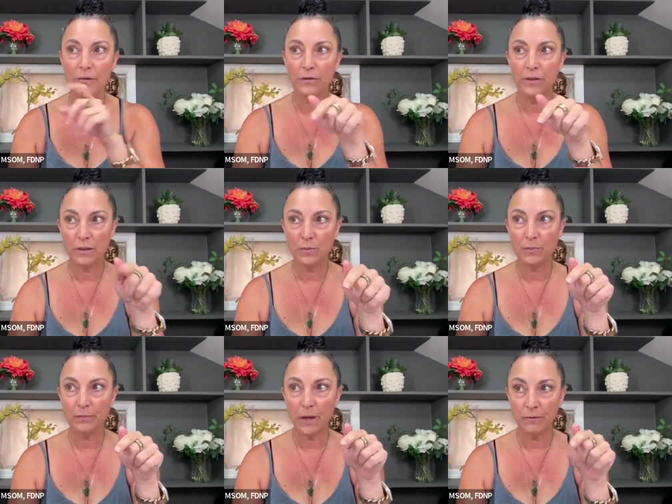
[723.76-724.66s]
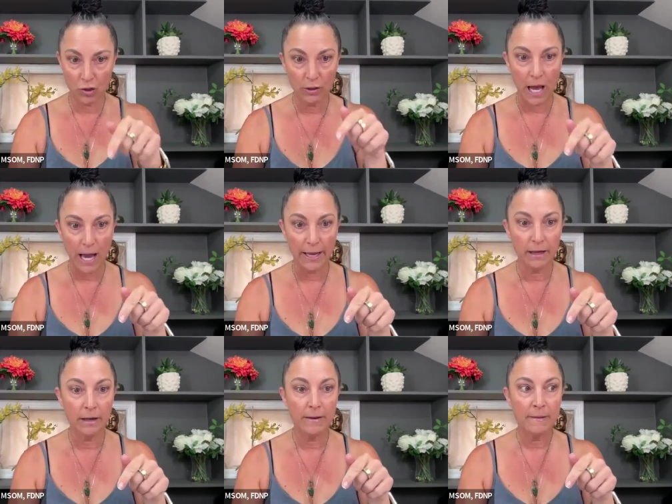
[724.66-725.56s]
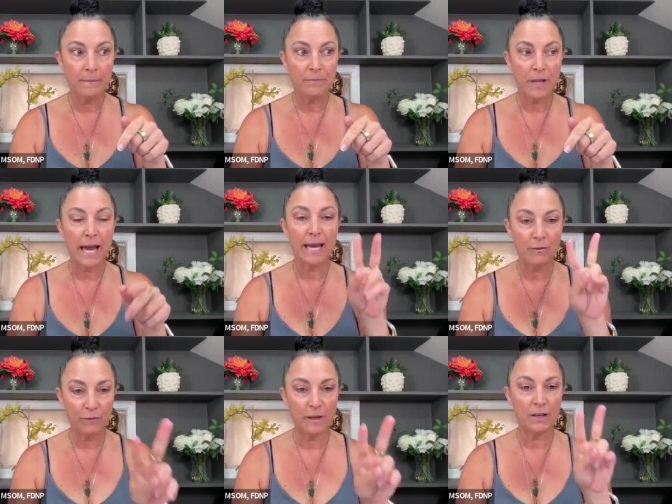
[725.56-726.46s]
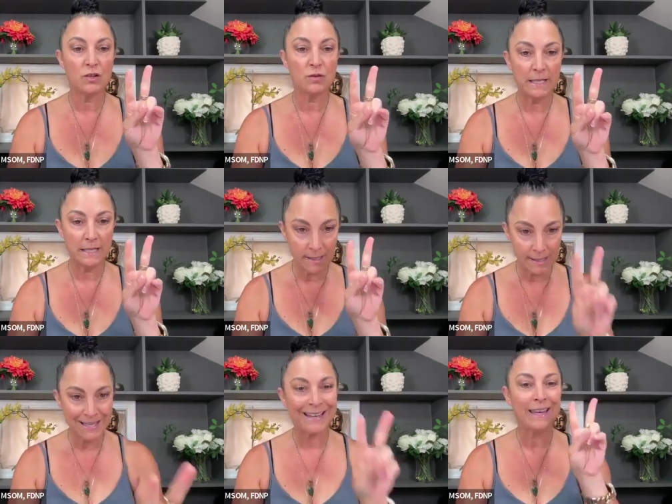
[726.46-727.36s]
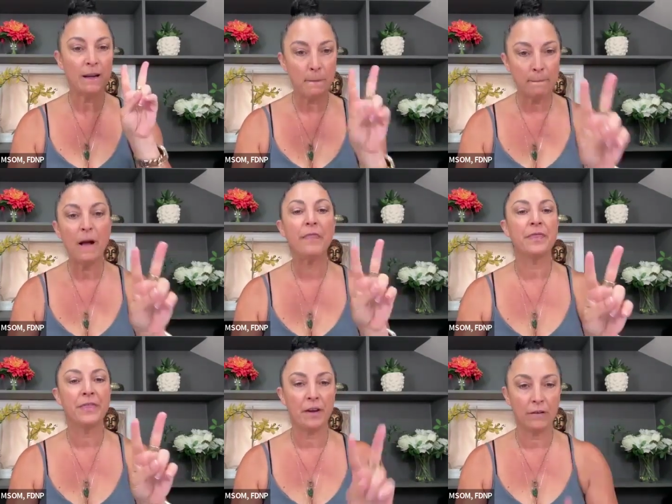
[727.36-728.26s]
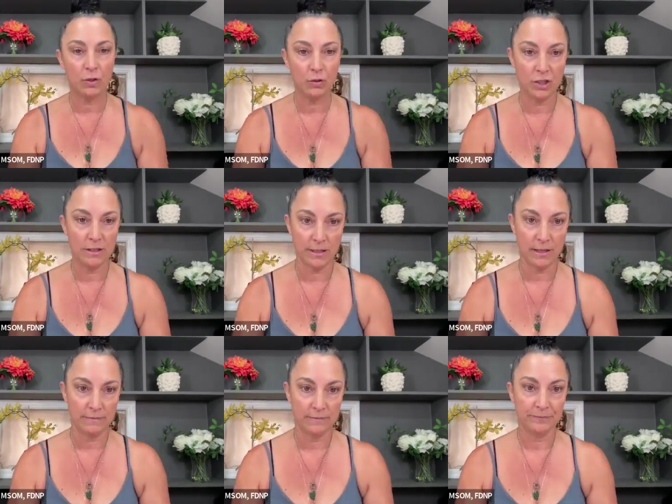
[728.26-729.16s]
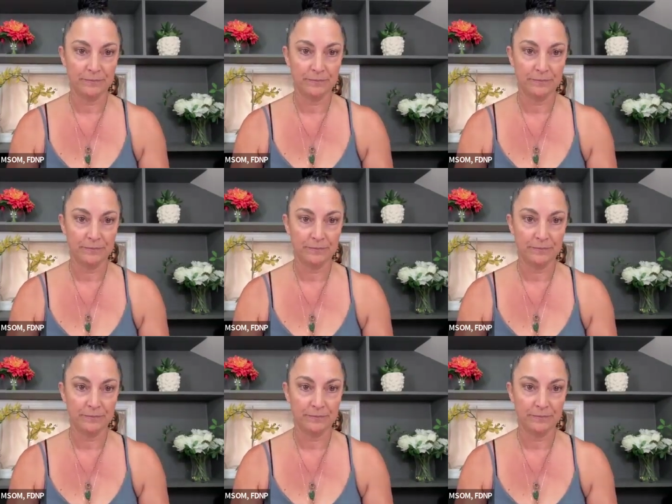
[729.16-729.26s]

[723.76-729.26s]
of July, I had finished my second month of UGC.